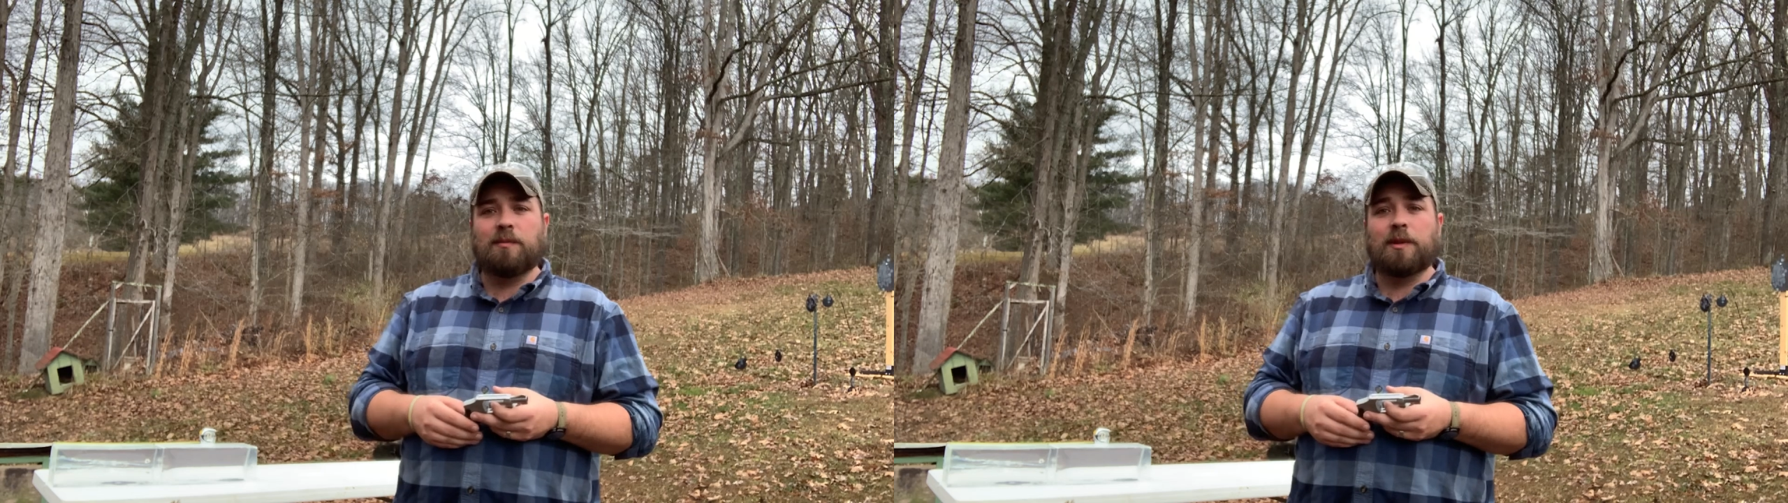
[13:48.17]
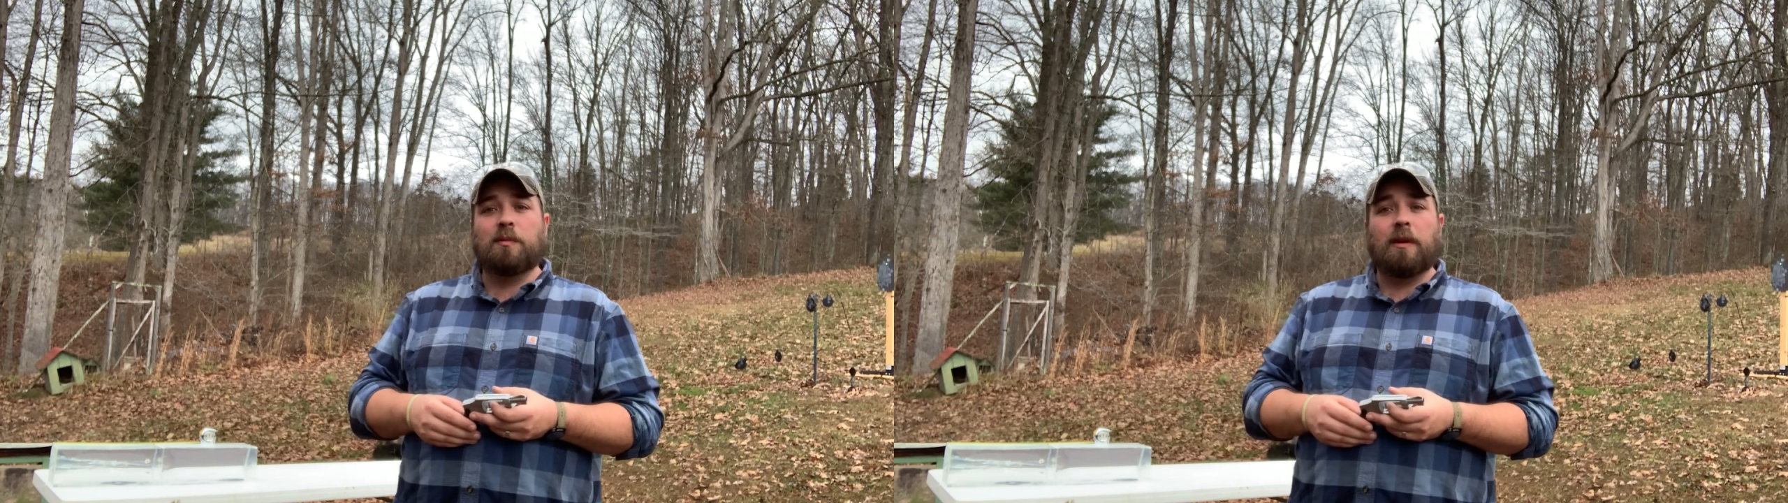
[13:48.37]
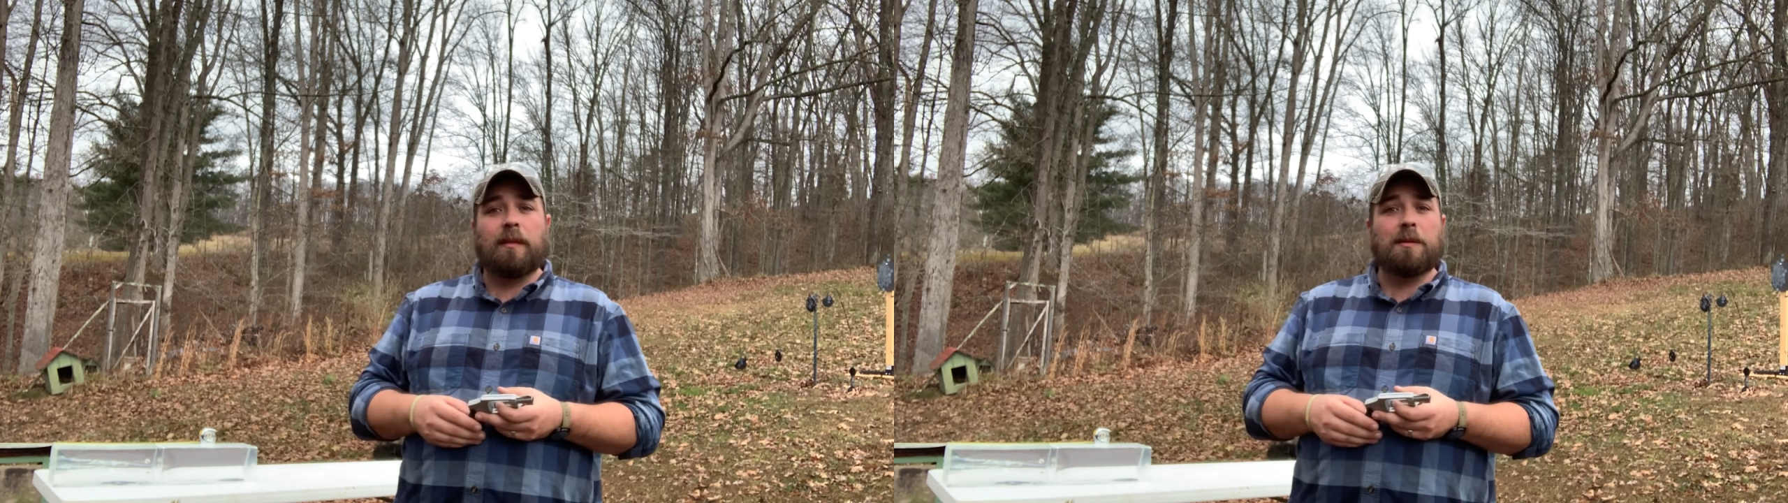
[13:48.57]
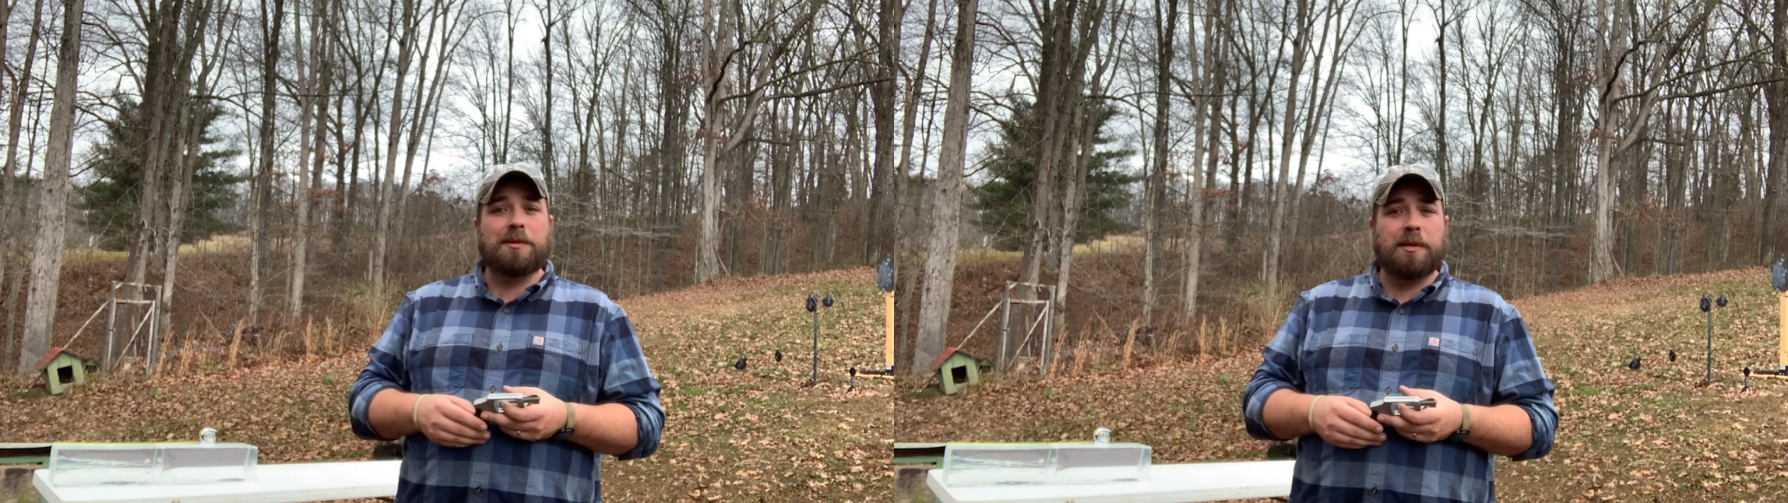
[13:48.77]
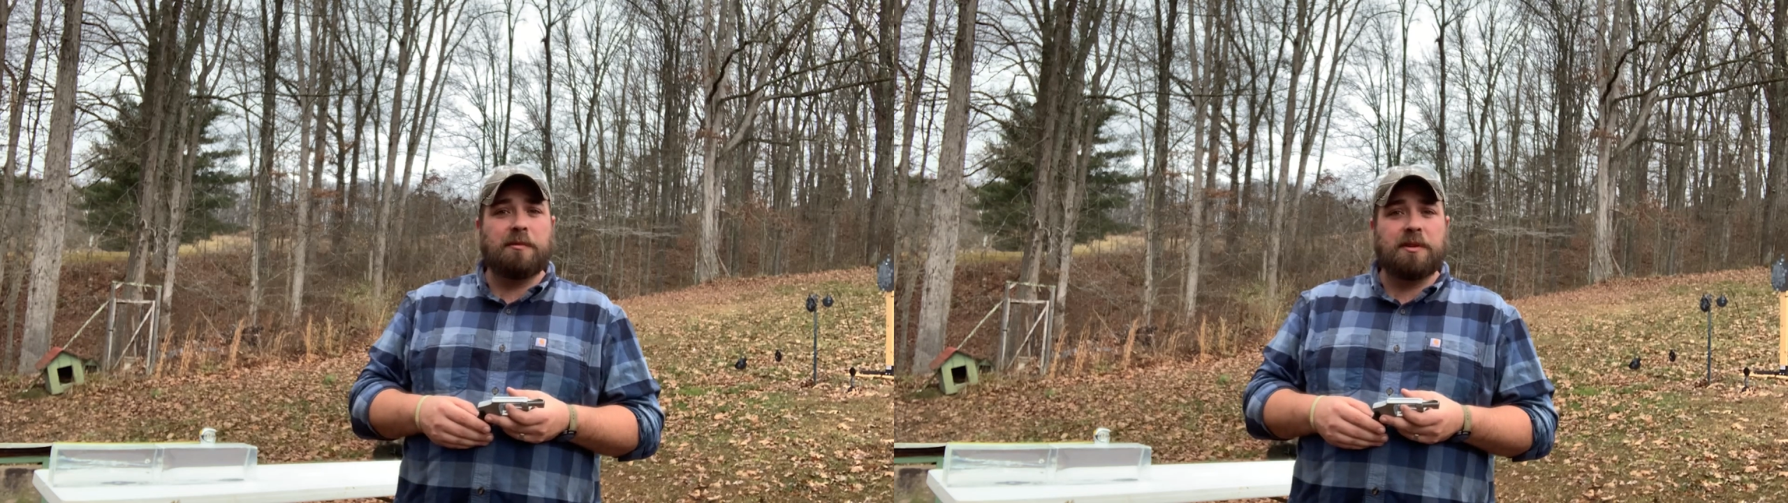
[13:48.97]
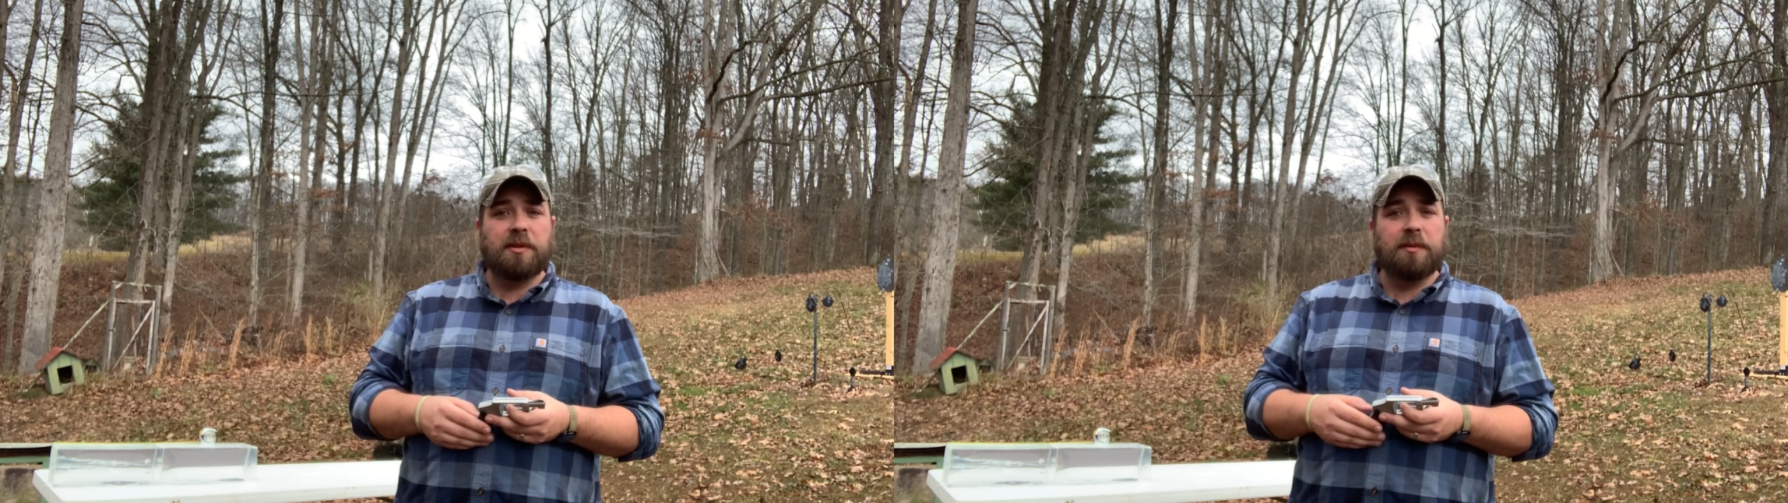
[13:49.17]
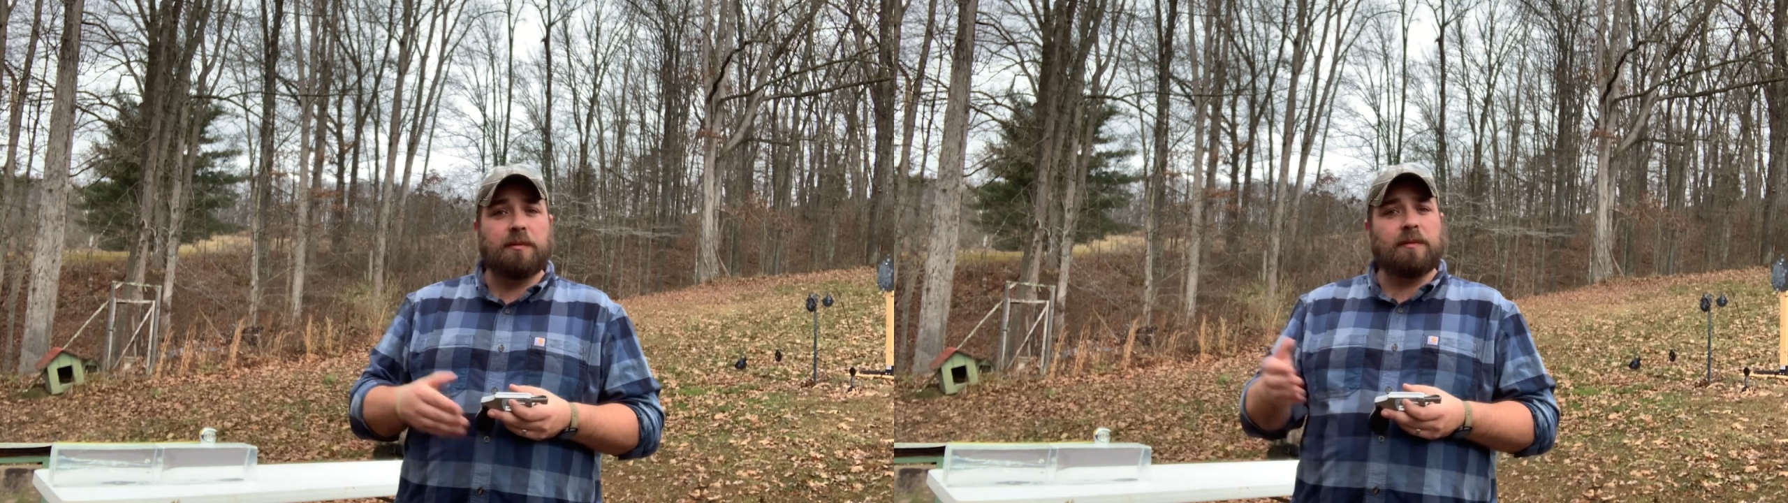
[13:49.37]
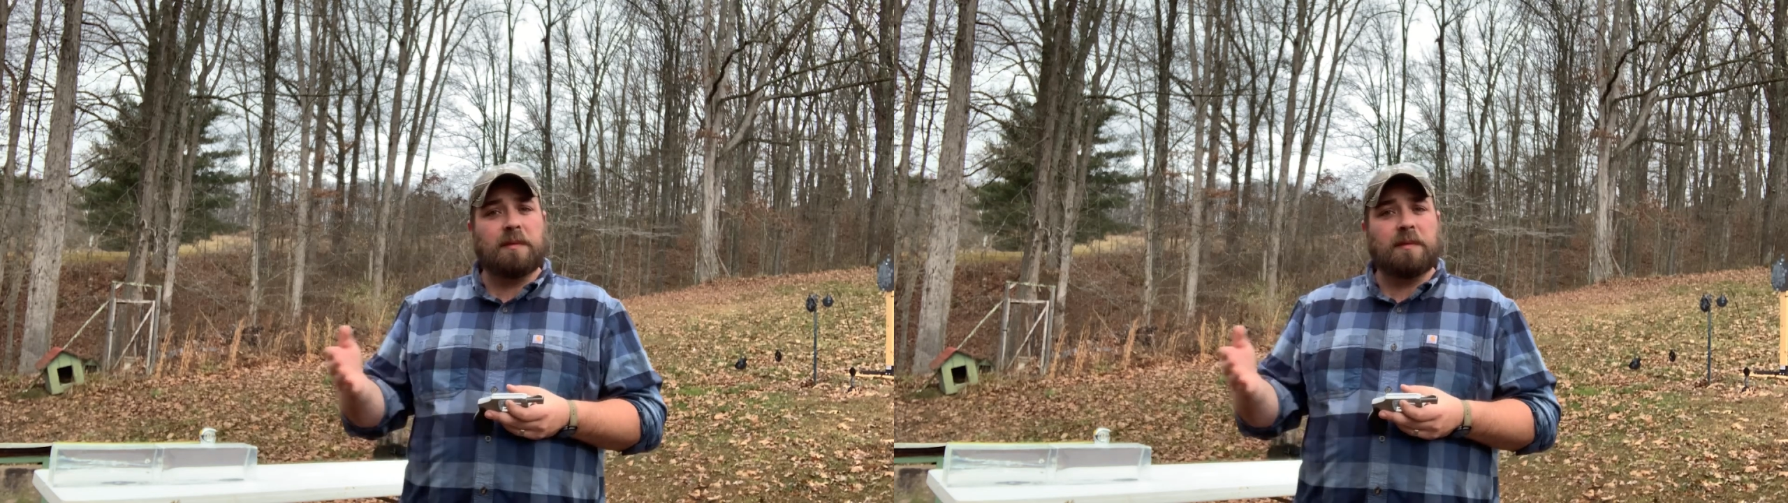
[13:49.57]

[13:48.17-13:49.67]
which one of those you would choose,